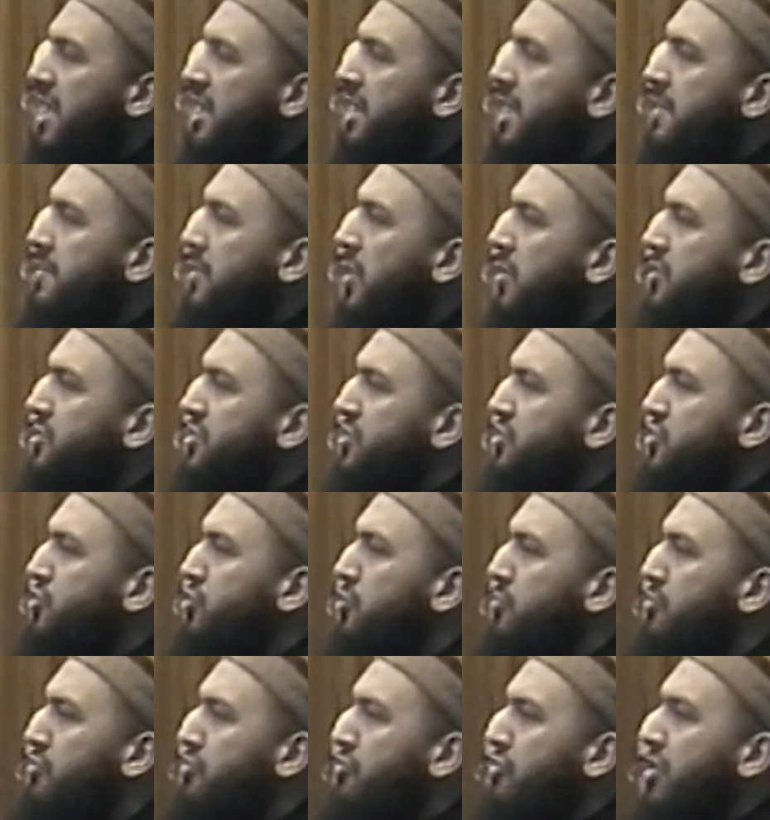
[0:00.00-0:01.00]
the most
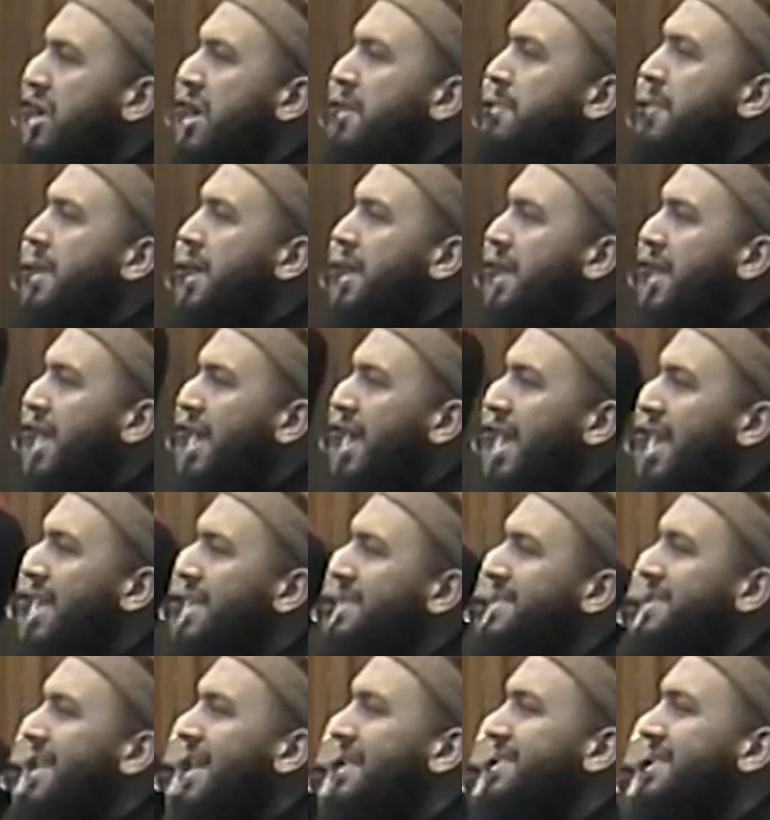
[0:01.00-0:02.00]
supreme meaning,
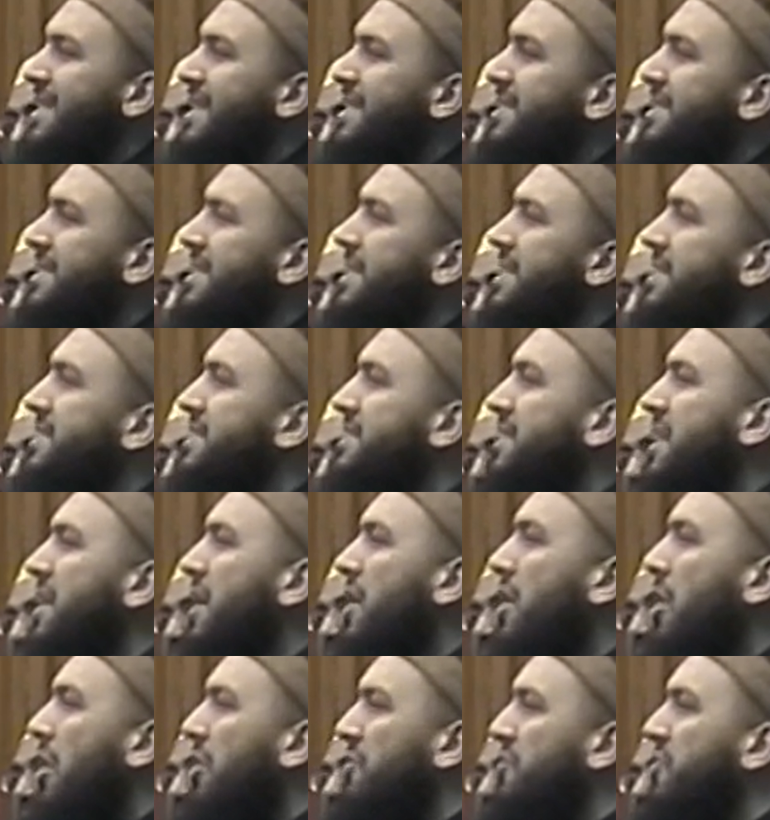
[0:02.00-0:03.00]
is that it is
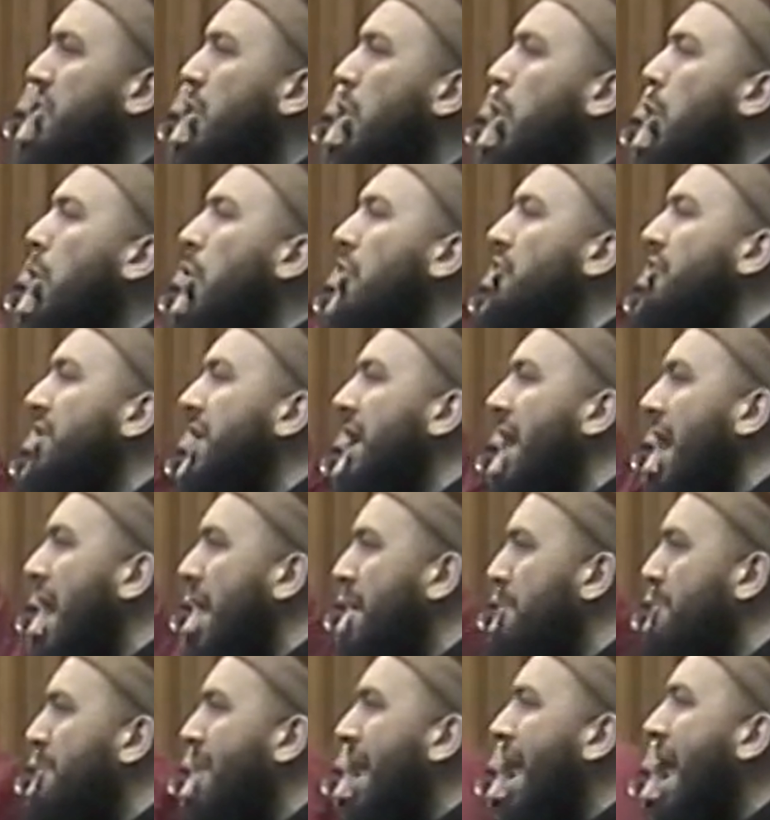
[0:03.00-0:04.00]
of glory
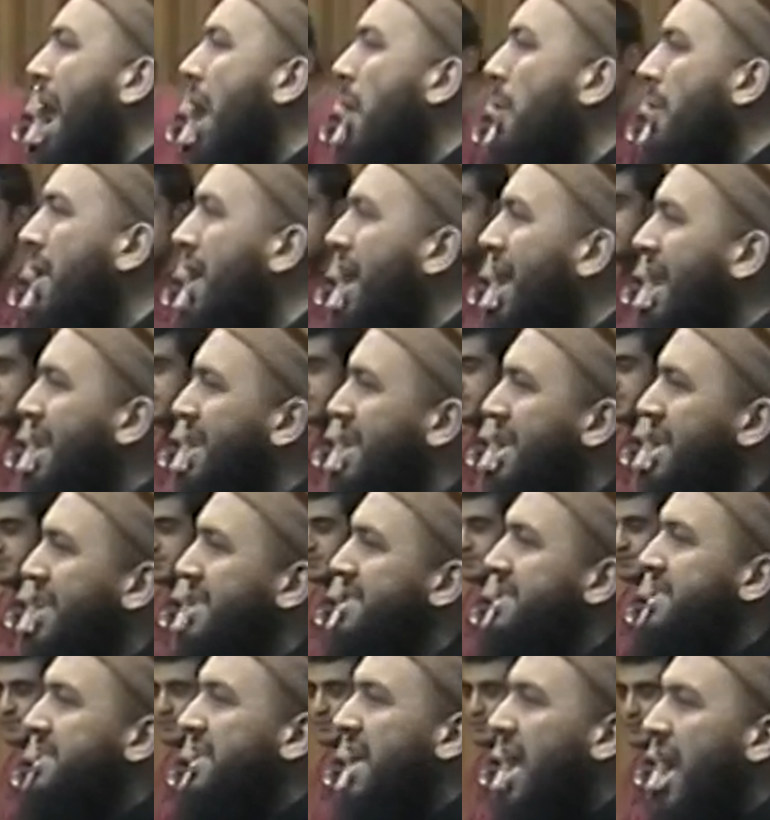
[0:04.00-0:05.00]
and power and
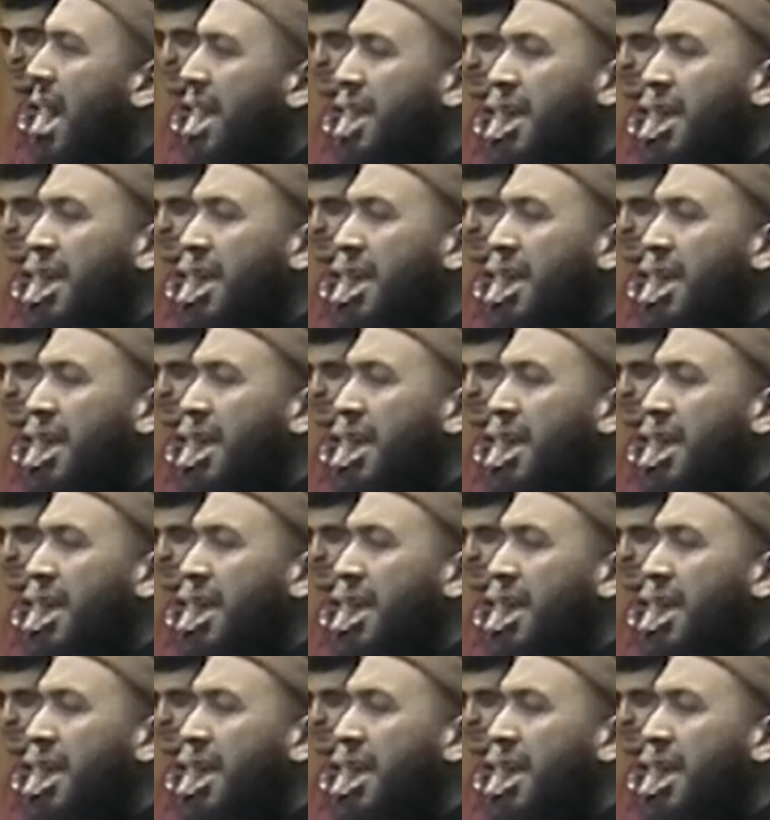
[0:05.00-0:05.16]
izzah.